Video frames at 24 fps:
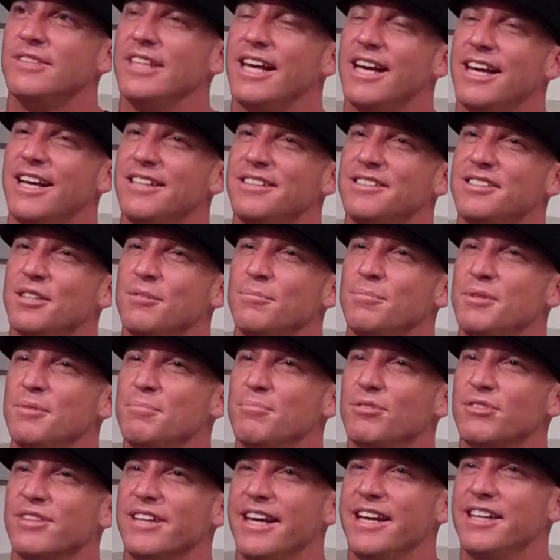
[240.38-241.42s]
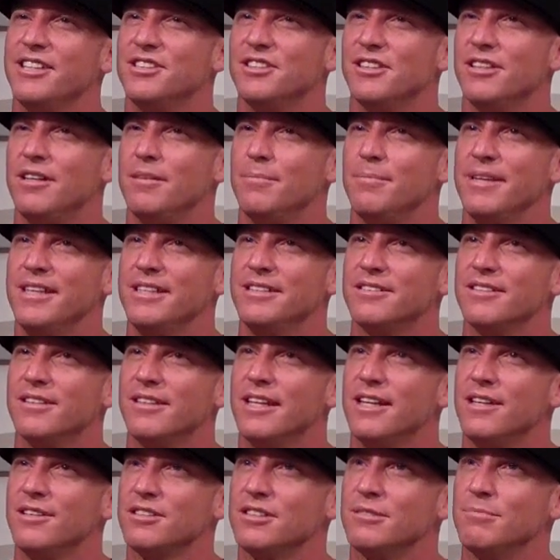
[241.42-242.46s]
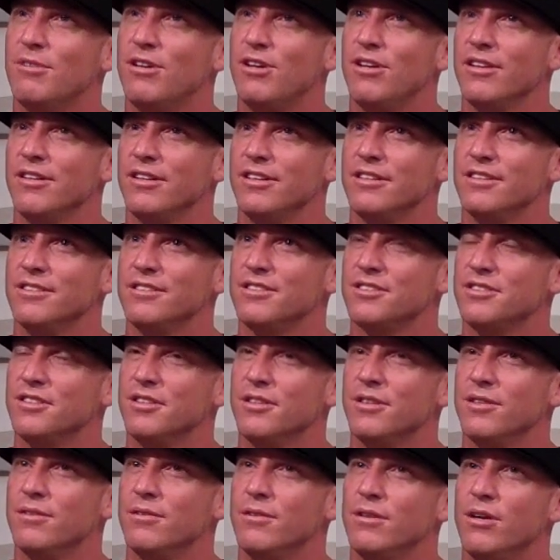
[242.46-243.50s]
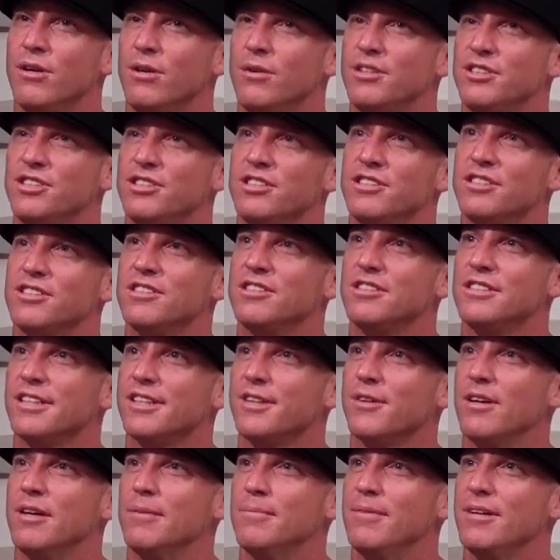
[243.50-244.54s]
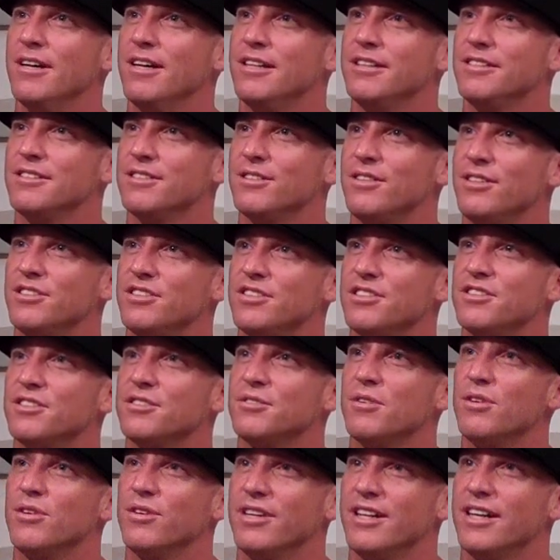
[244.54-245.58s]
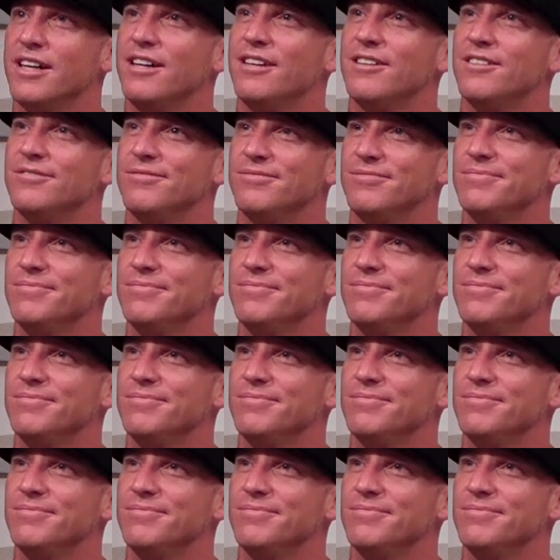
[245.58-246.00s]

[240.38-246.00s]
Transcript: Yeah, and some people gauge it on based on how small it is. So, oh, it's just a cigarette butt. So oh, it's just it a out. paper.